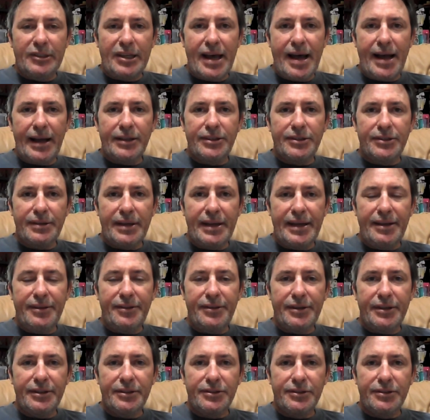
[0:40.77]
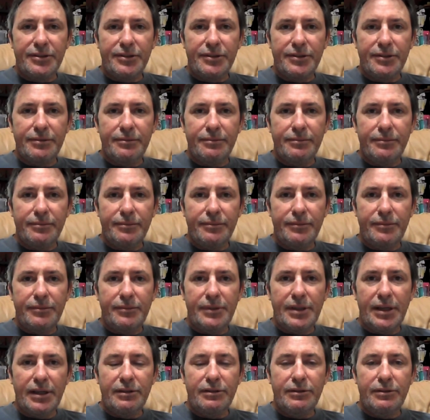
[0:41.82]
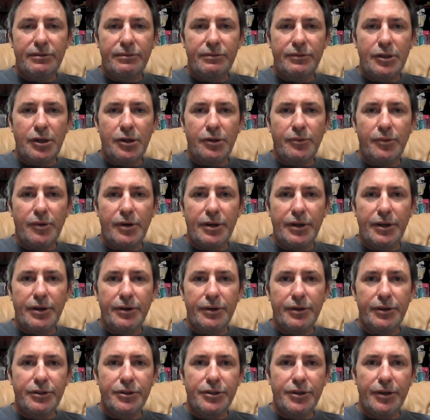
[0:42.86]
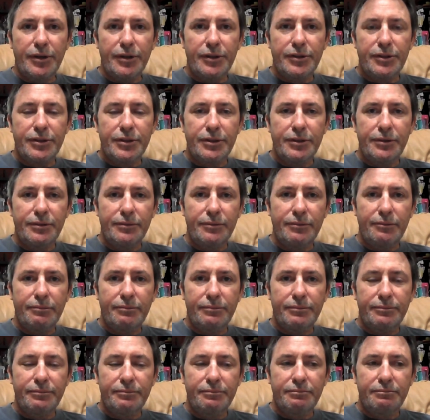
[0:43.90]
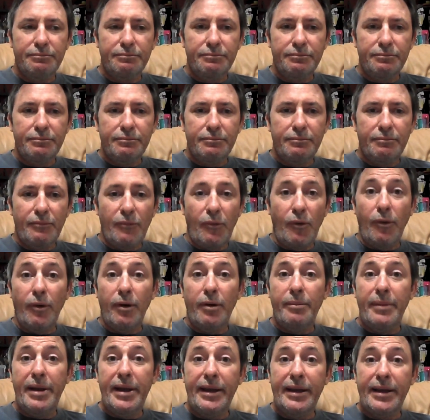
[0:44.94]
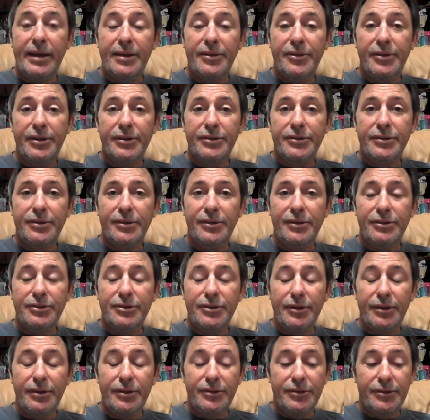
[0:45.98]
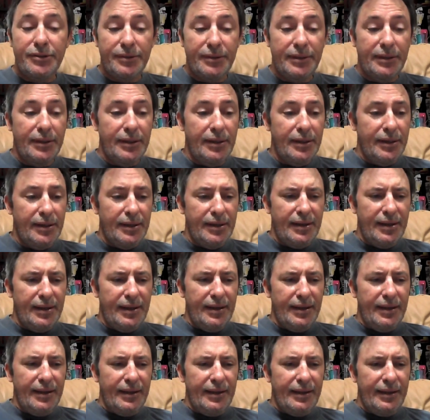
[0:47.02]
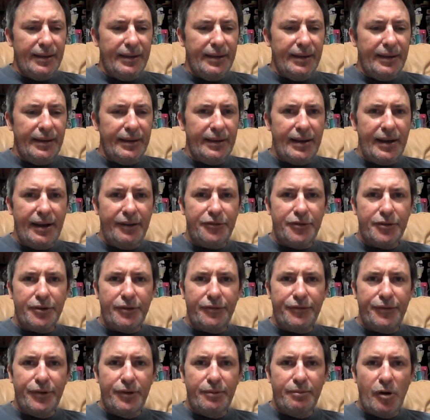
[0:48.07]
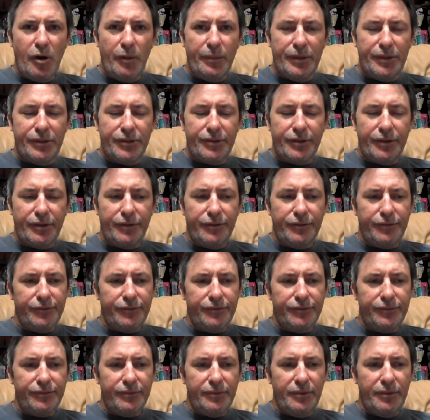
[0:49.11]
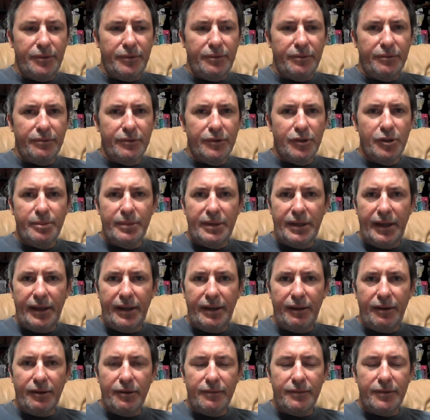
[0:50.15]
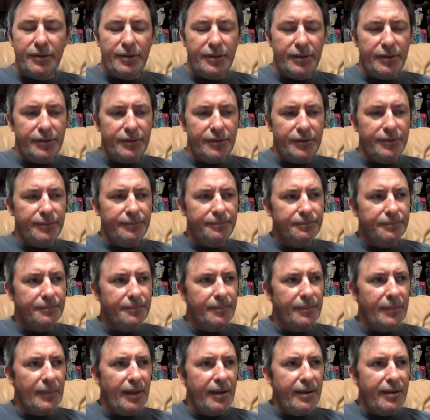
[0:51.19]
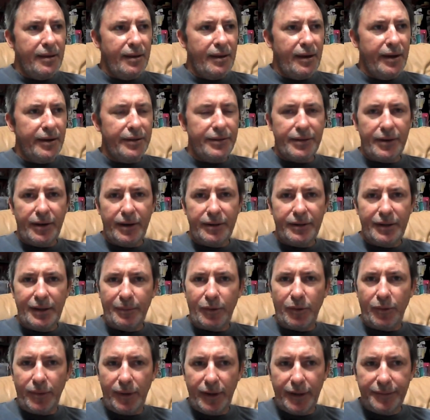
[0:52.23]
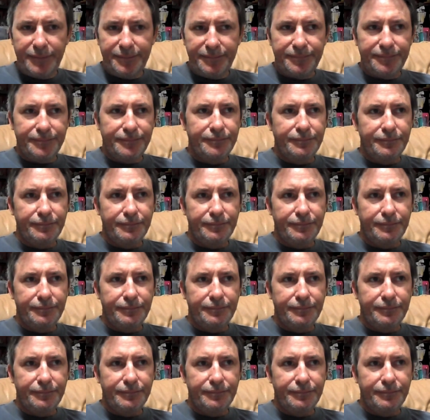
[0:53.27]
tax atheists that don't want to go to church, or make atheists go to church. And after a few moments of ruminating over this, I thought, number one,